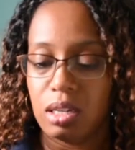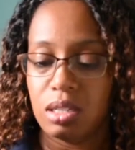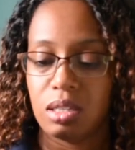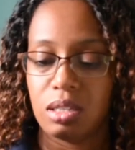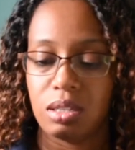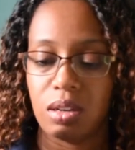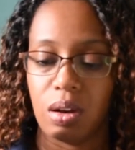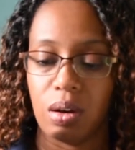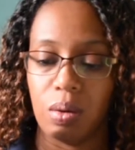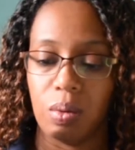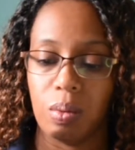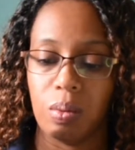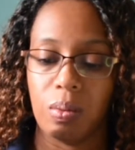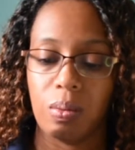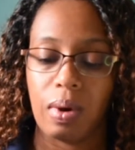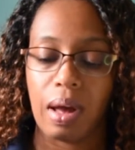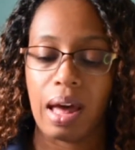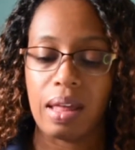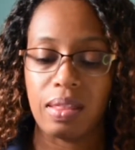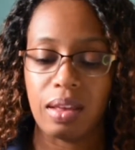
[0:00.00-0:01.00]
So
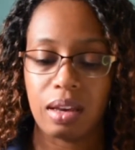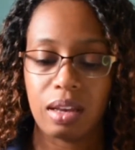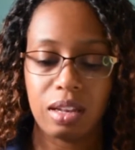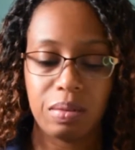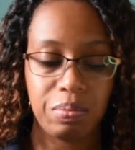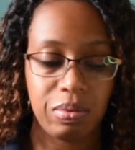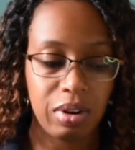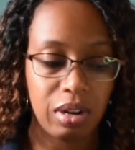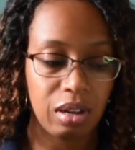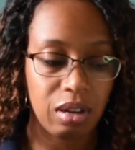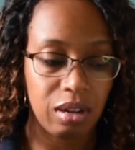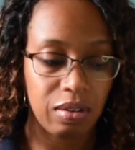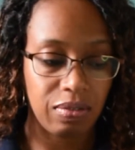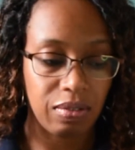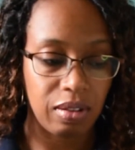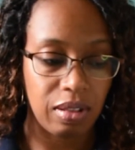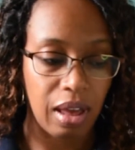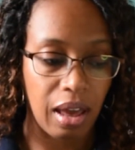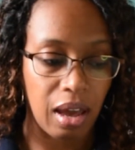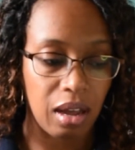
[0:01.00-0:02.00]
I think it's pretty good
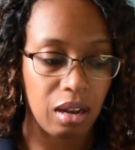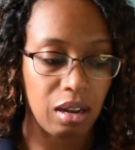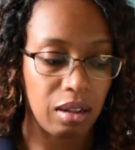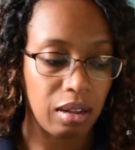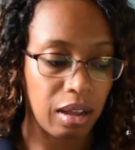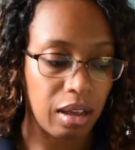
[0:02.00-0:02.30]
for that.